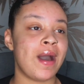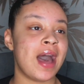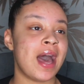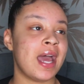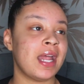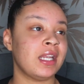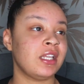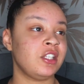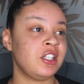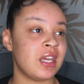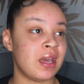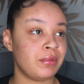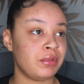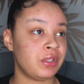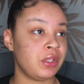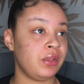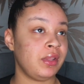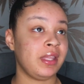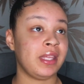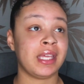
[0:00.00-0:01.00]
and she
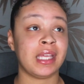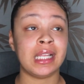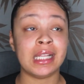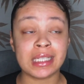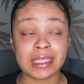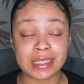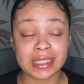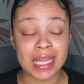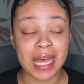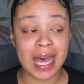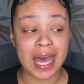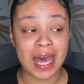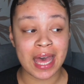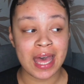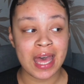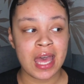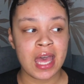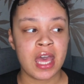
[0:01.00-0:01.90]
absolutely killed that.